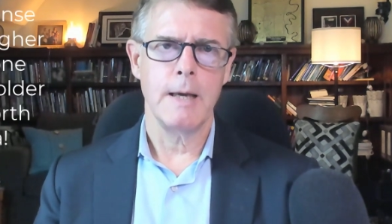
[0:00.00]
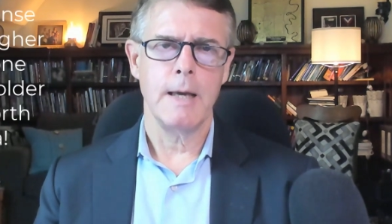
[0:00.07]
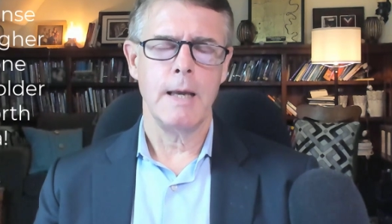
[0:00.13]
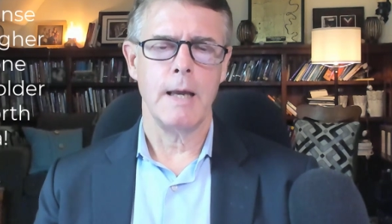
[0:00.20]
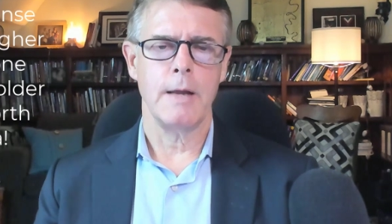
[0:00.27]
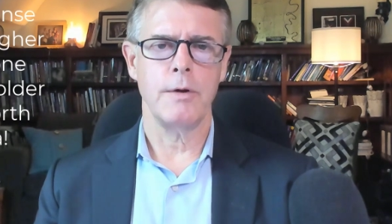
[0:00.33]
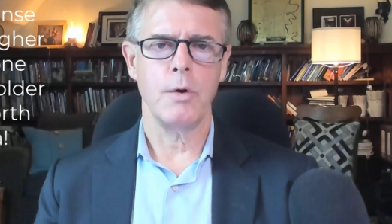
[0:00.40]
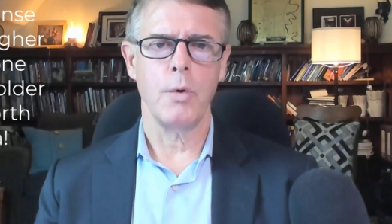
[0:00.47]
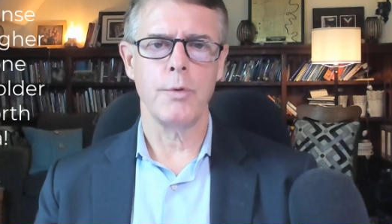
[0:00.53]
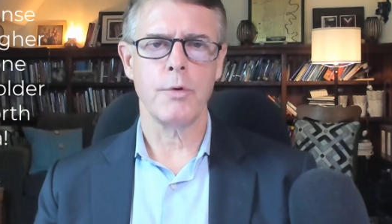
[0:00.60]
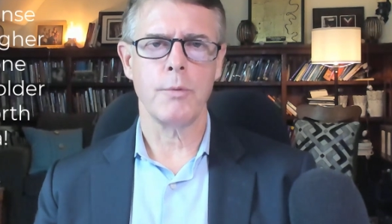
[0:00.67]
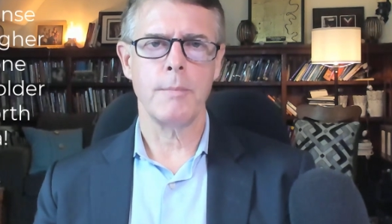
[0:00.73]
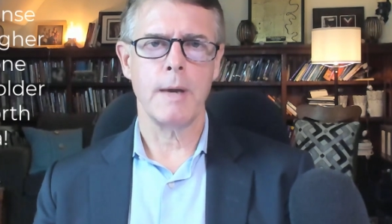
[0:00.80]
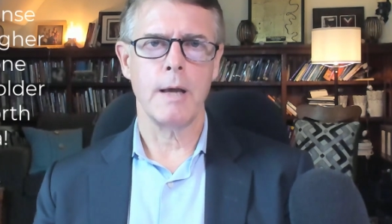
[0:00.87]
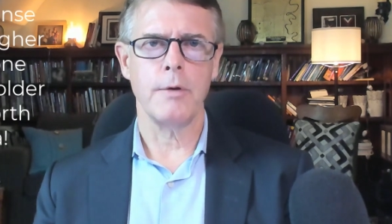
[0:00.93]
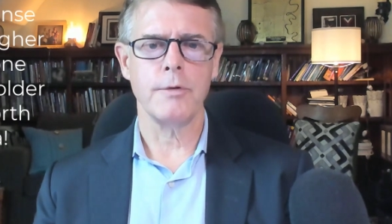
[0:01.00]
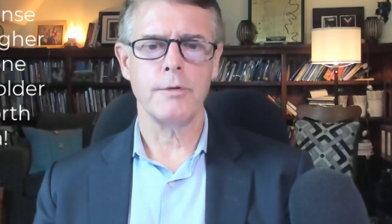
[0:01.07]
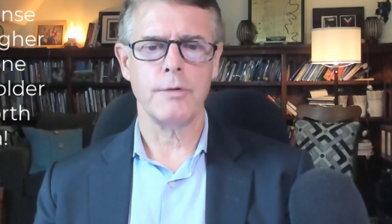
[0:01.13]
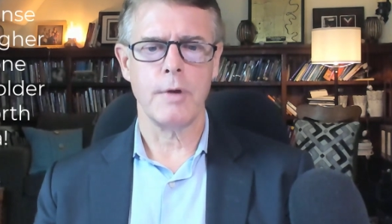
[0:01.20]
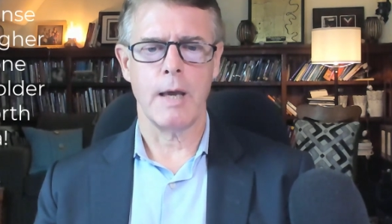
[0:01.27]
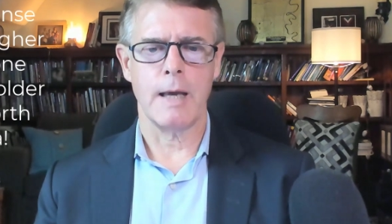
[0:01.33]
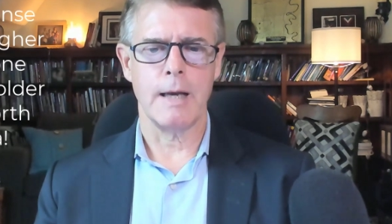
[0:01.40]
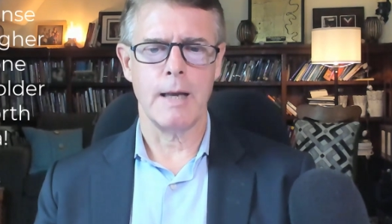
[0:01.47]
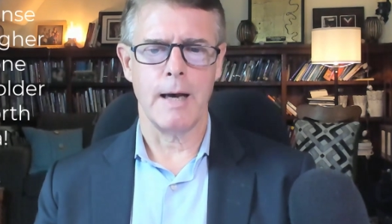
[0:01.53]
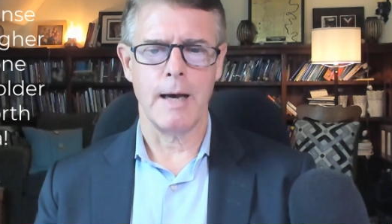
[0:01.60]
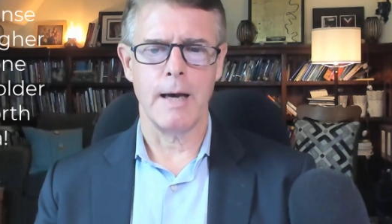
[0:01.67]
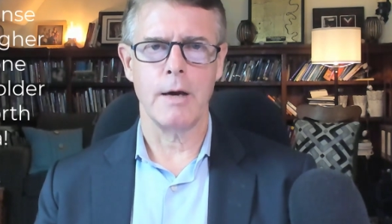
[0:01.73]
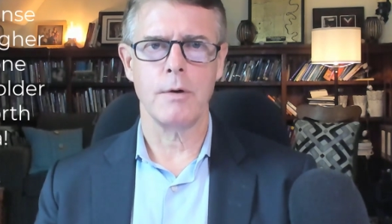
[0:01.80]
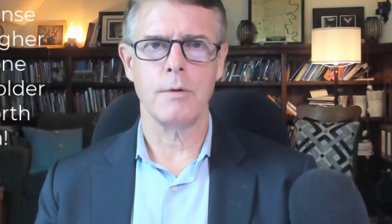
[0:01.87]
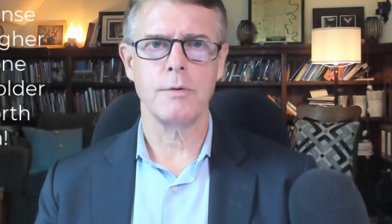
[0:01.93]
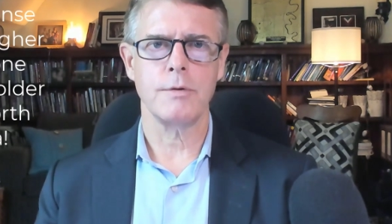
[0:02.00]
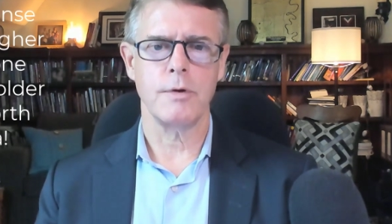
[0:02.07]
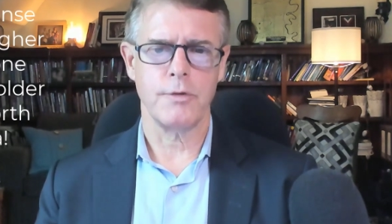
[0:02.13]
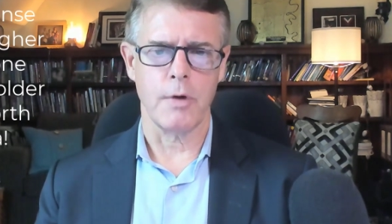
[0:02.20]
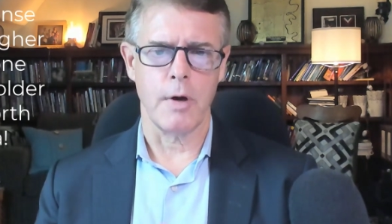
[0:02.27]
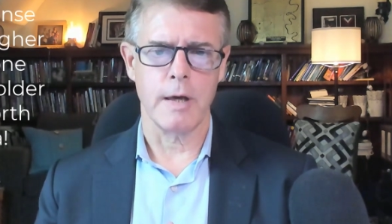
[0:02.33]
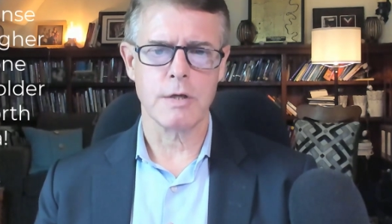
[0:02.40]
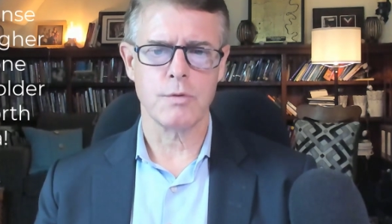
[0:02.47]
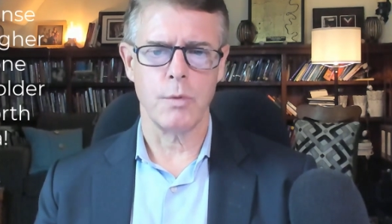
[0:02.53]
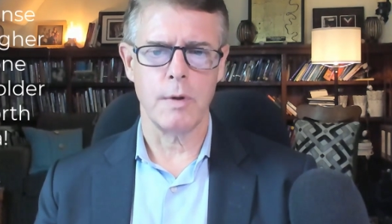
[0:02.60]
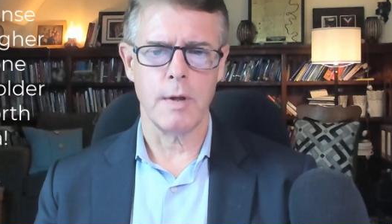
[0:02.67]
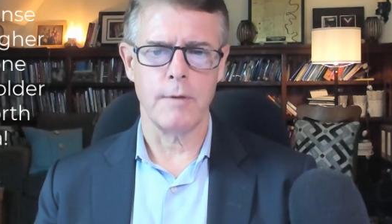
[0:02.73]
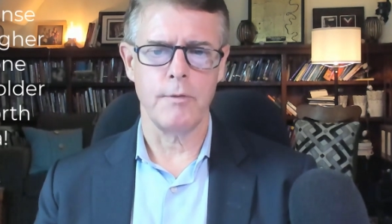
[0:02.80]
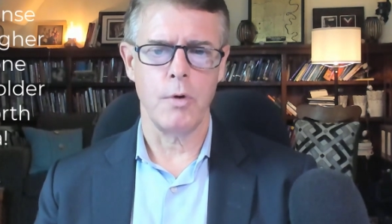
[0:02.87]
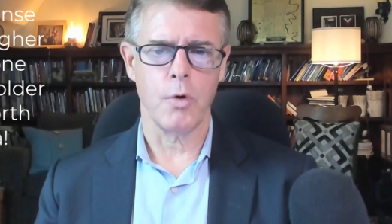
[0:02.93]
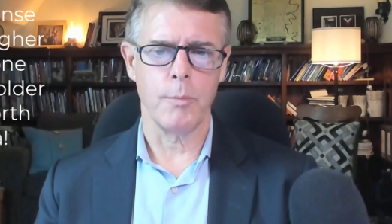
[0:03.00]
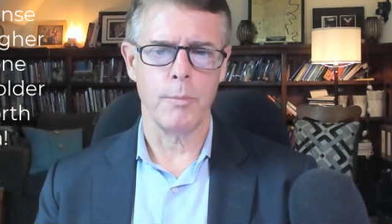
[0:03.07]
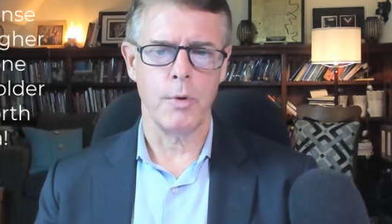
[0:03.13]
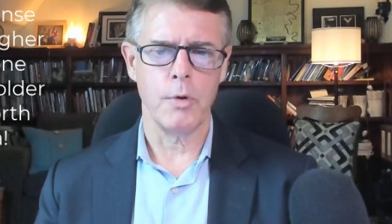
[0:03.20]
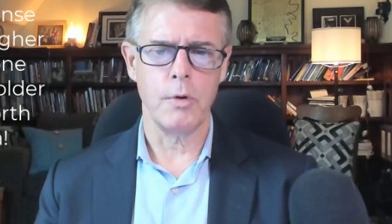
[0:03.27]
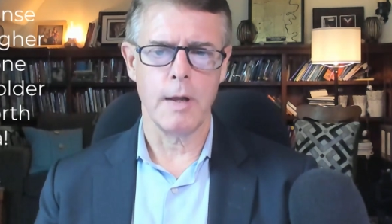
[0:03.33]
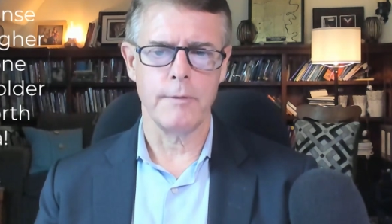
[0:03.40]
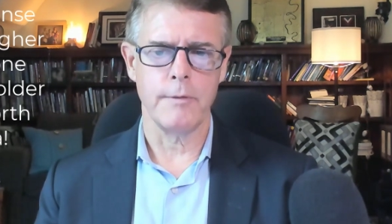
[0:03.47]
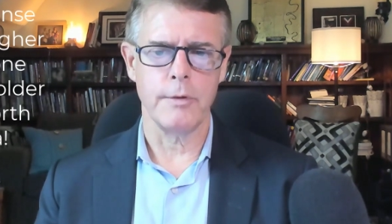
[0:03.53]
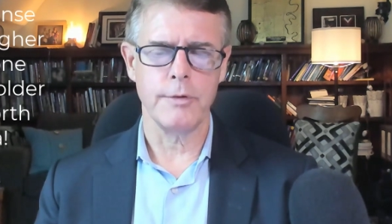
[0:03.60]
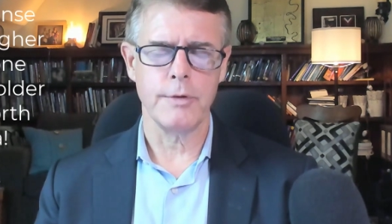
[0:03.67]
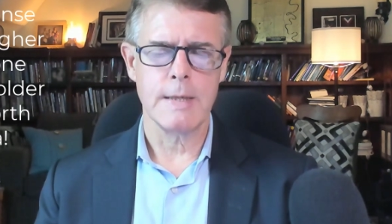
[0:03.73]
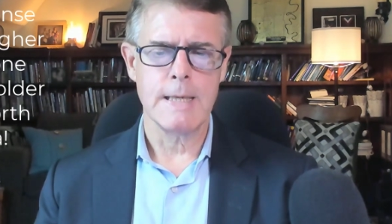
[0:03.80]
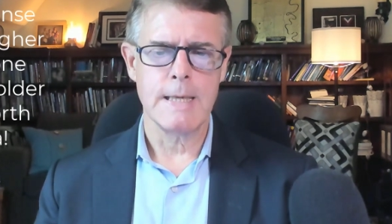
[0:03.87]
and the older males had higher testosterone level, hormonal levels.